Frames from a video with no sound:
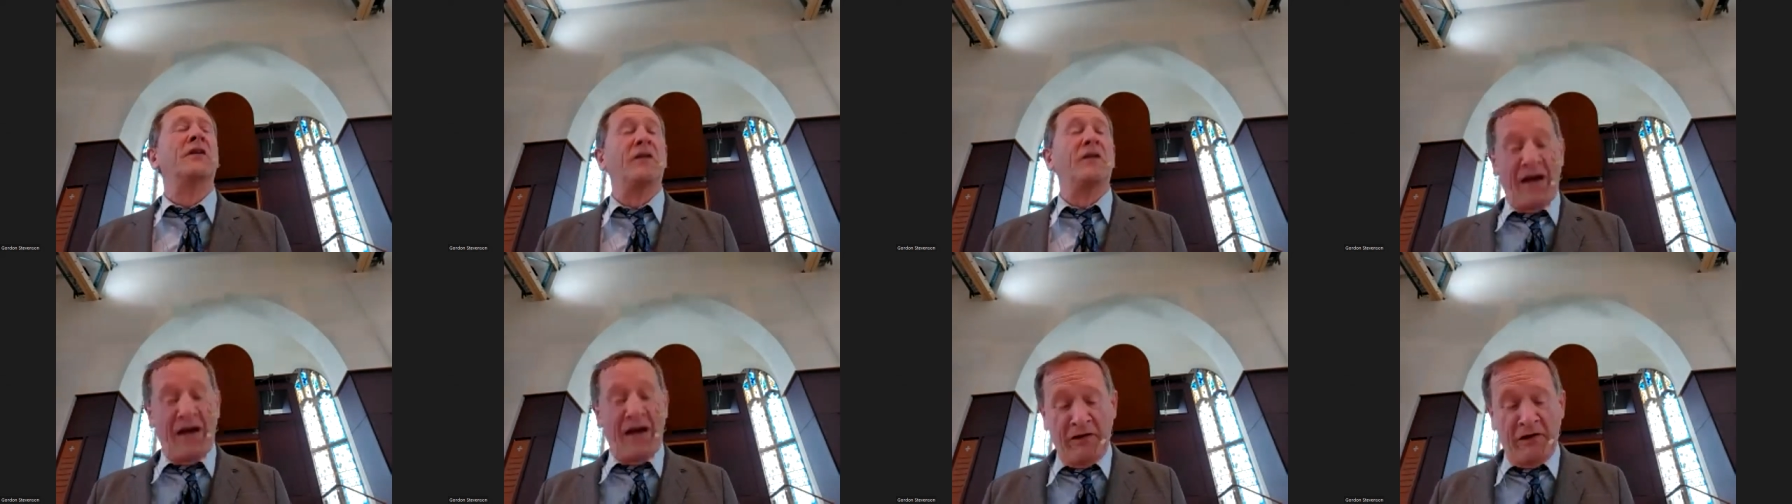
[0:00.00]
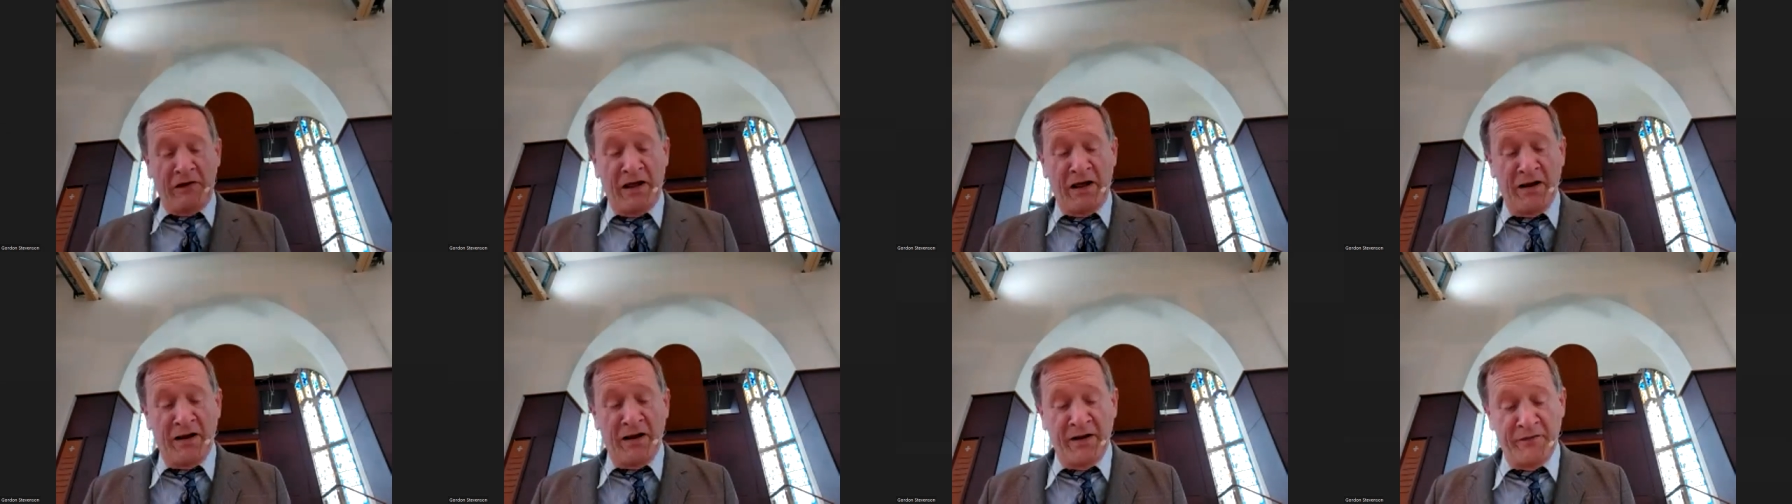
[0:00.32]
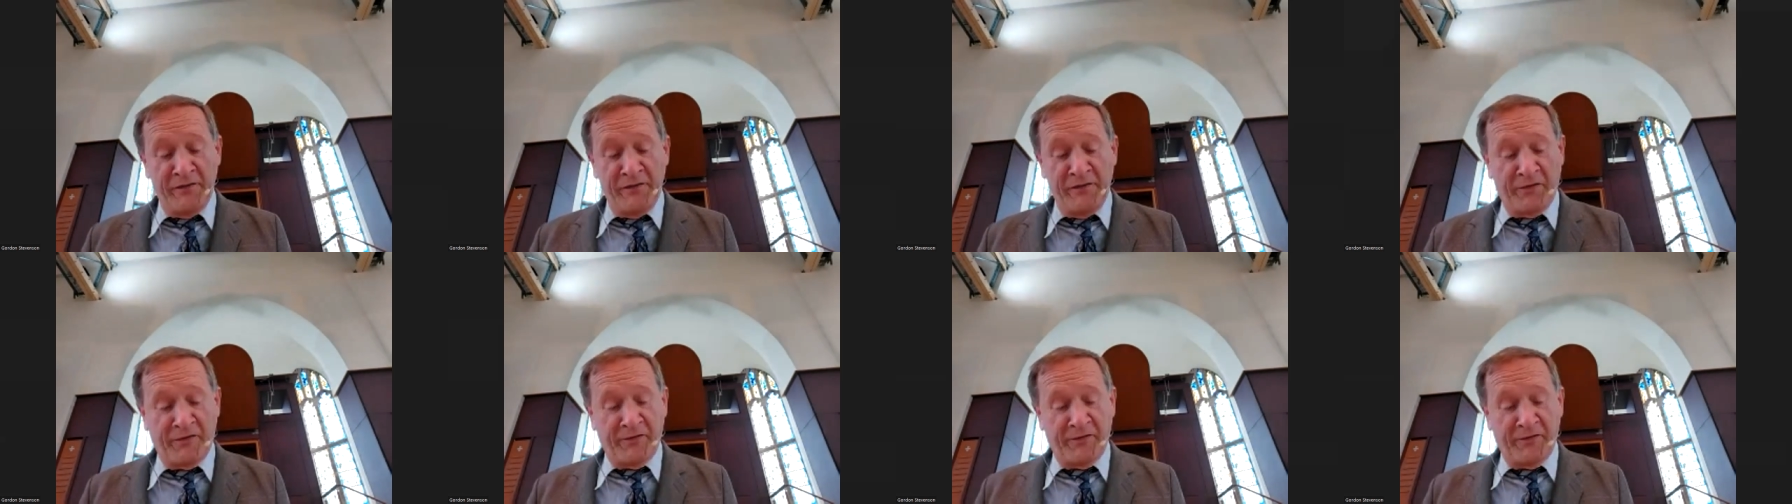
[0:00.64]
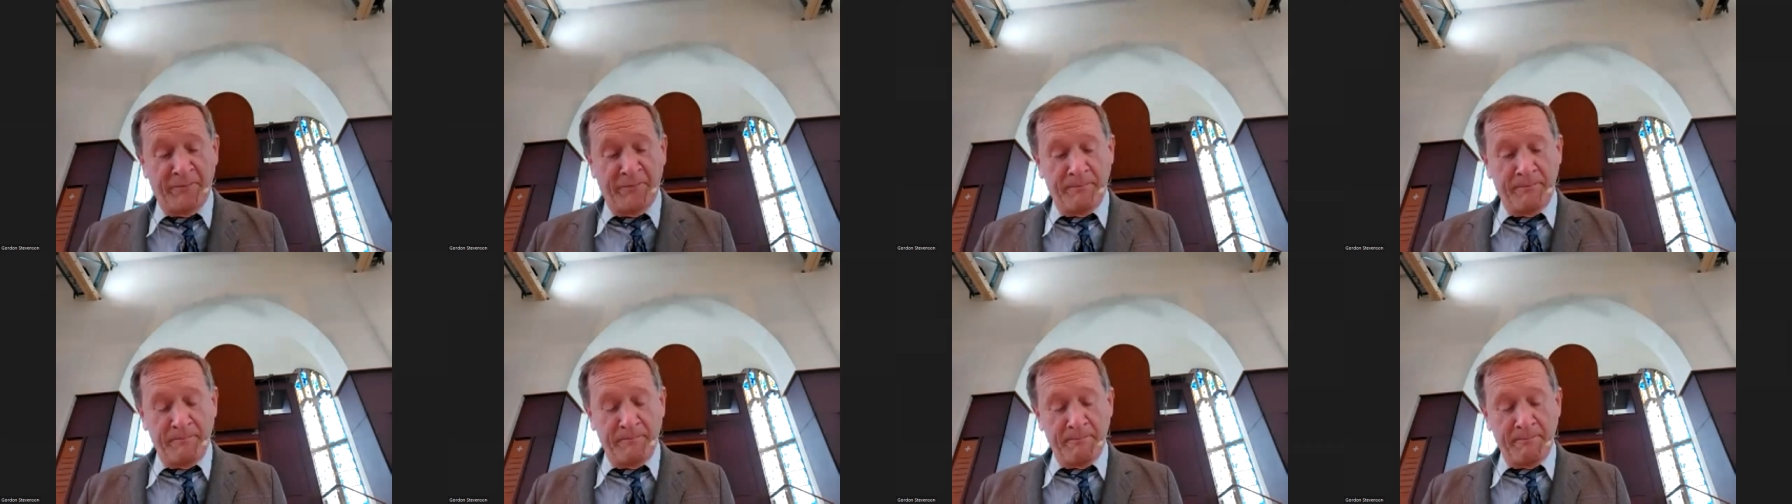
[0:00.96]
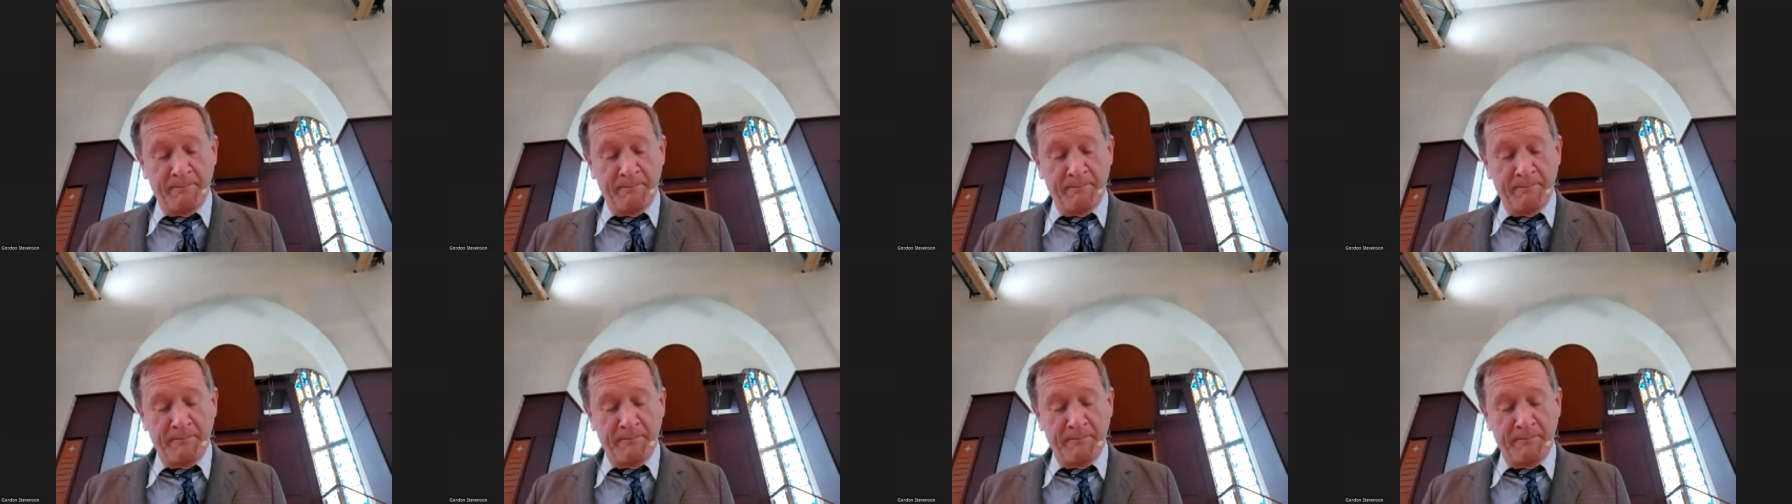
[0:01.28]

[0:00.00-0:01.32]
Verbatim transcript: of our lives?